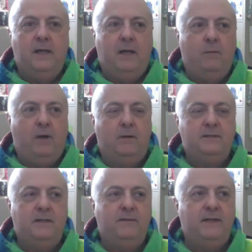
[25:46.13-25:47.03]
where I
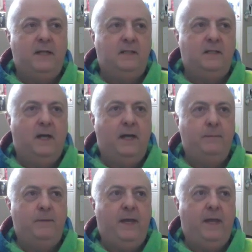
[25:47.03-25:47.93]
was living at the
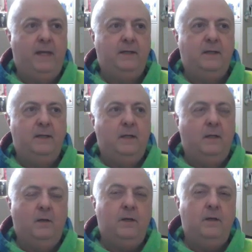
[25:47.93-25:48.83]
time, and
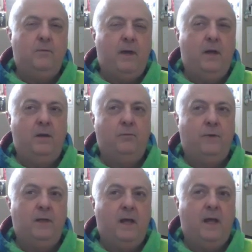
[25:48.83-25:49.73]
looking around and
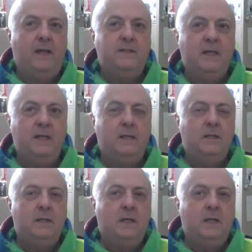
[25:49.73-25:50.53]
realizing